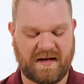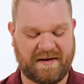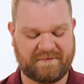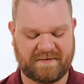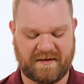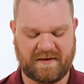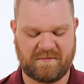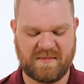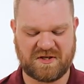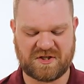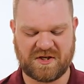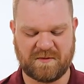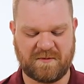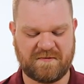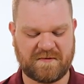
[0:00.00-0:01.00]
I've uh,
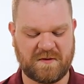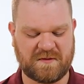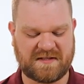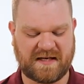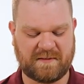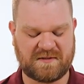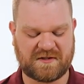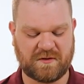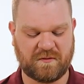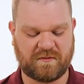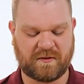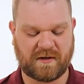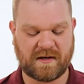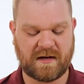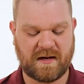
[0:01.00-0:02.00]
mentioned them a few times so
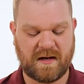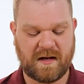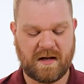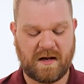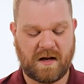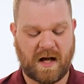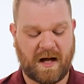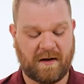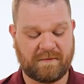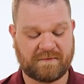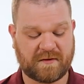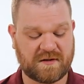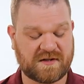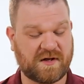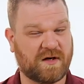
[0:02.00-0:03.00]
far. Uh,
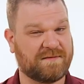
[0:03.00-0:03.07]
first